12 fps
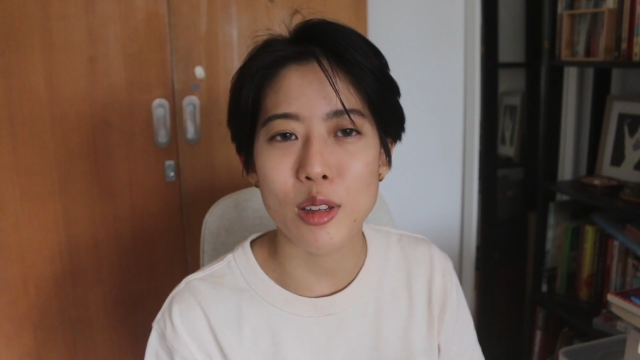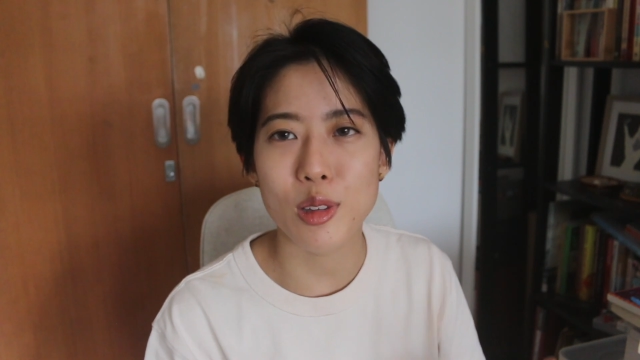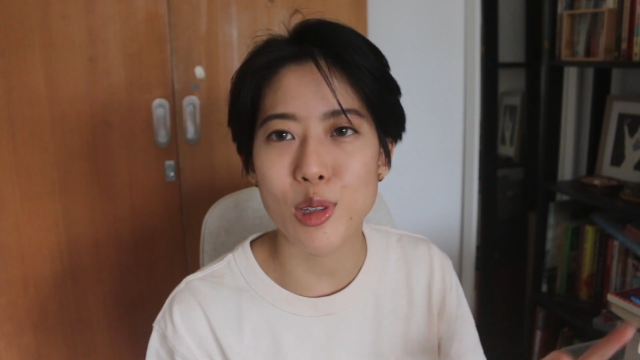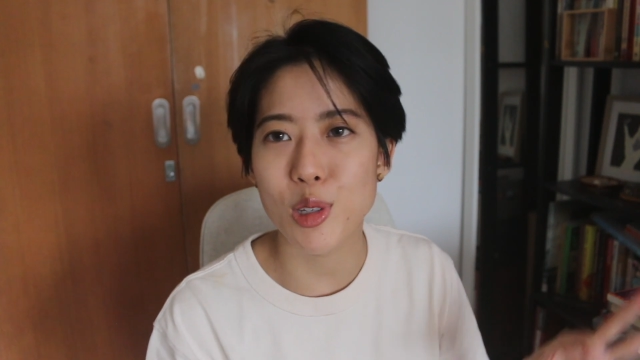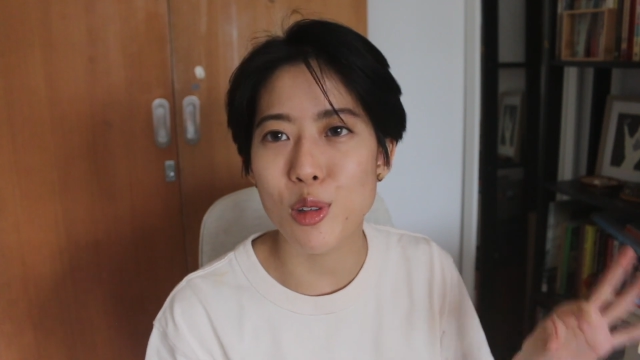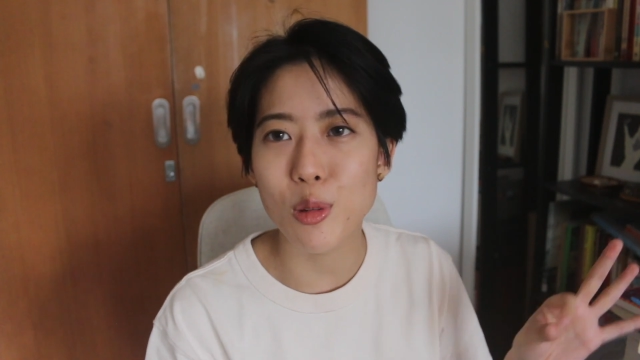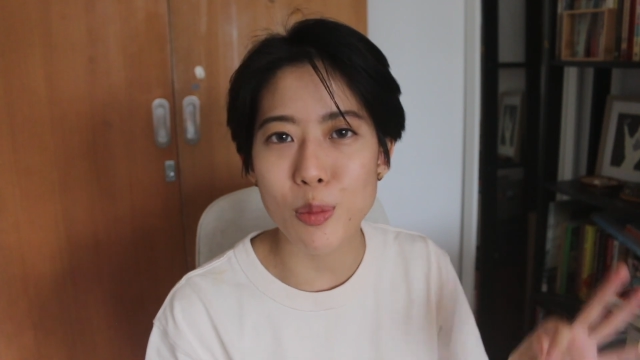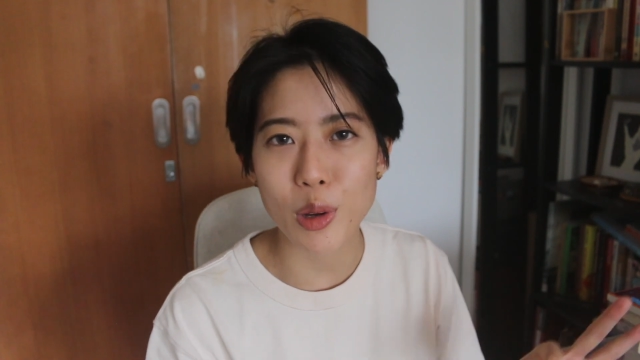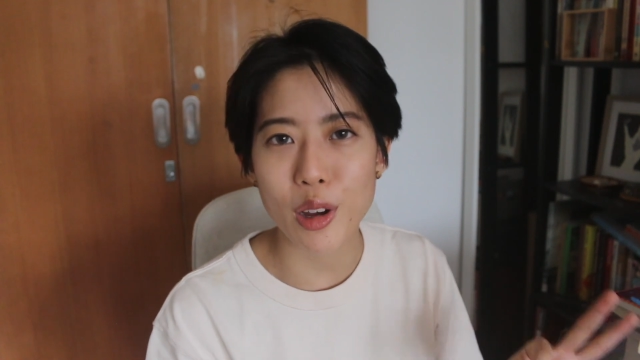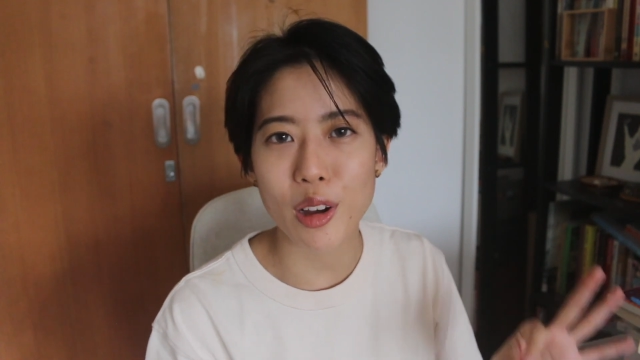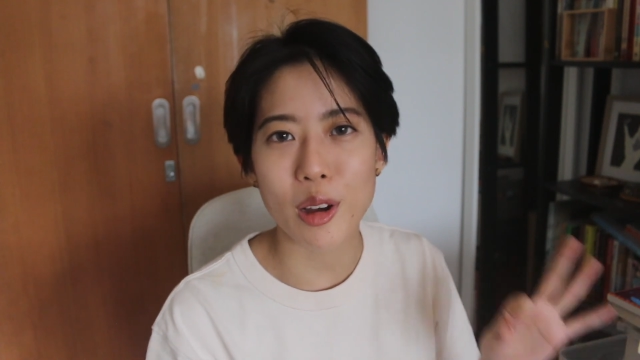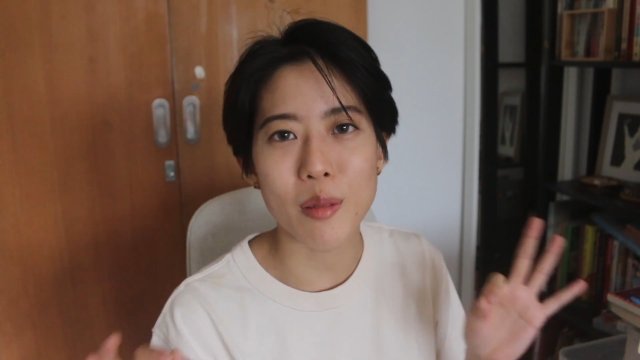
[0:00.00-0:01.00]

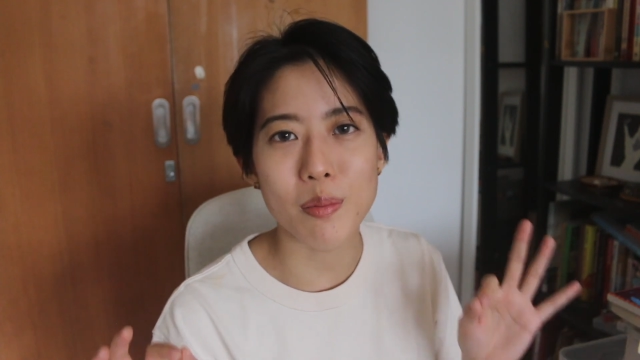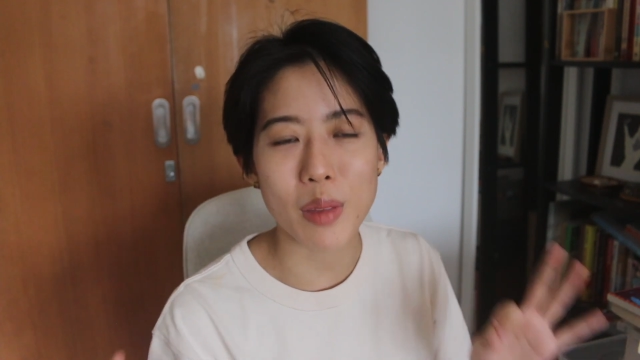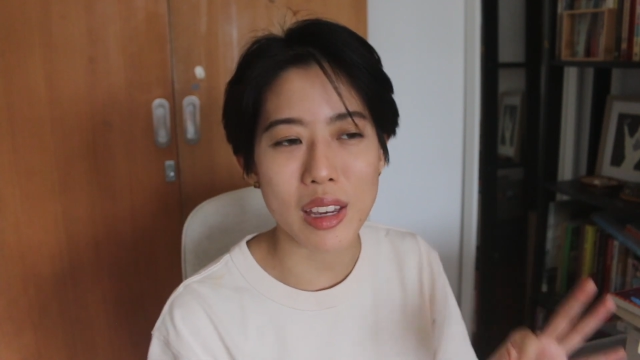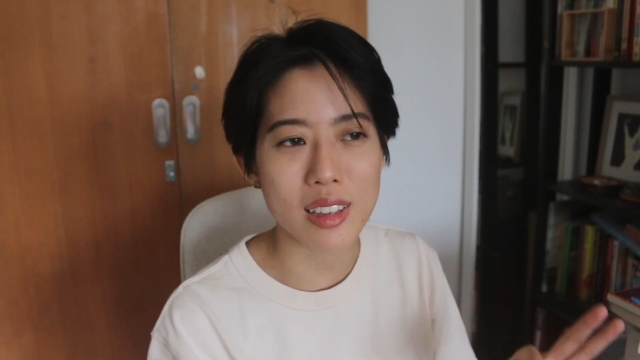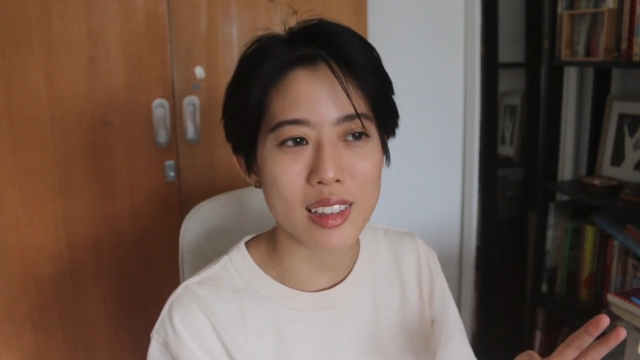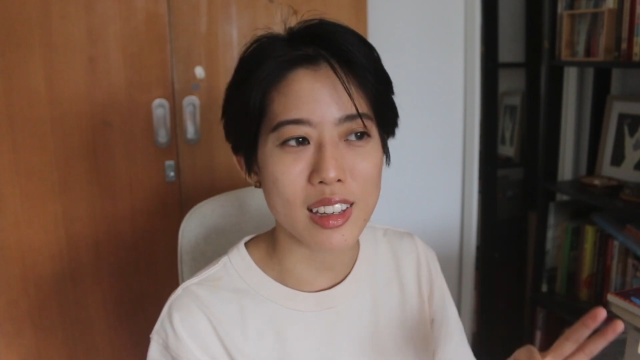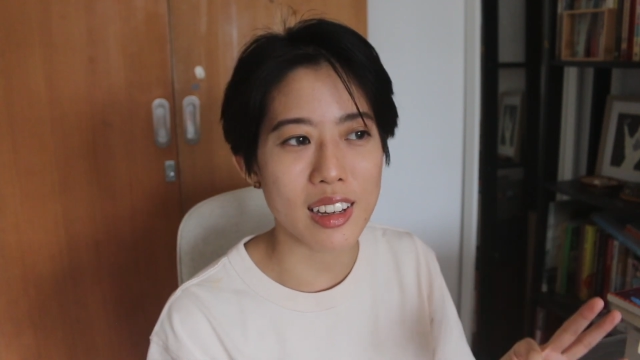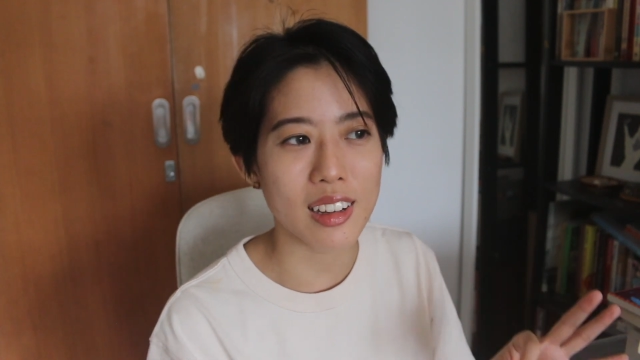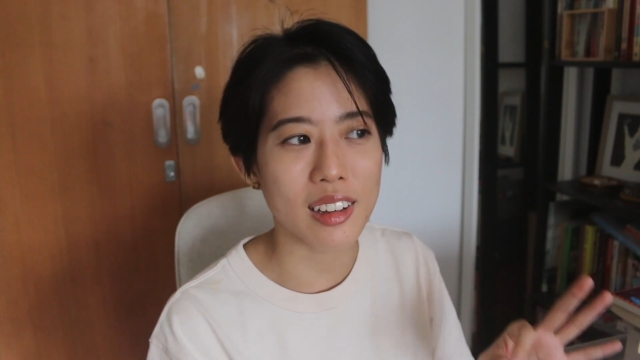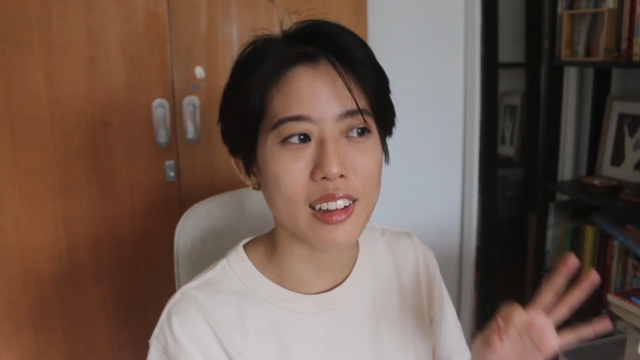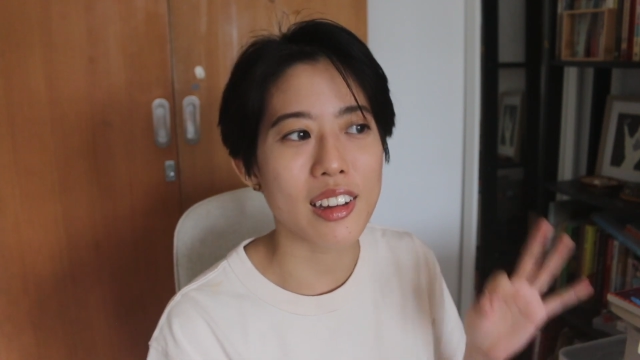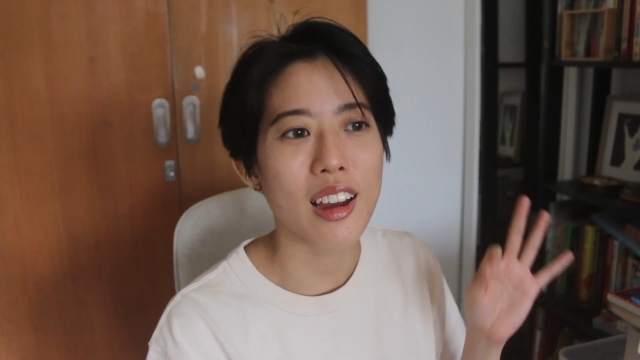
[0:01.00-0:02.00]
super
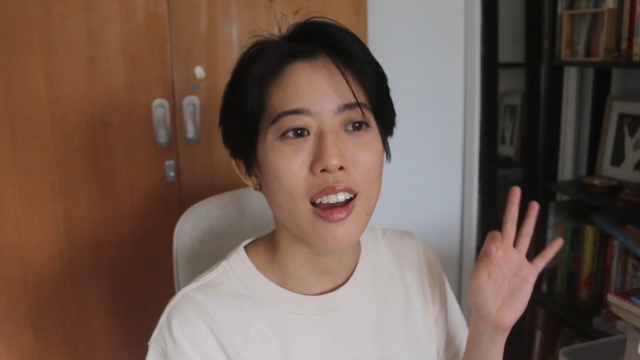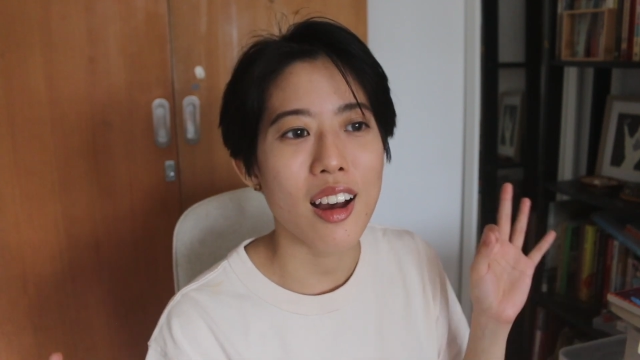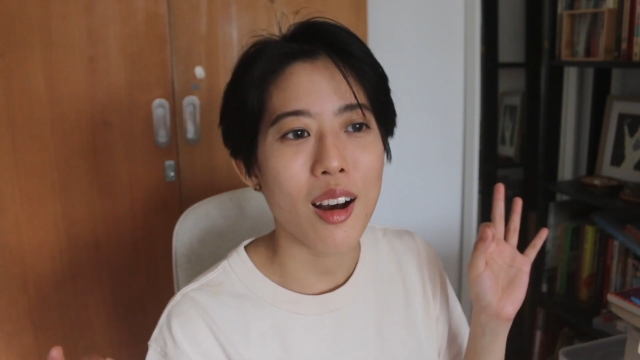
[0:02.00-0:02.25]
amazing, like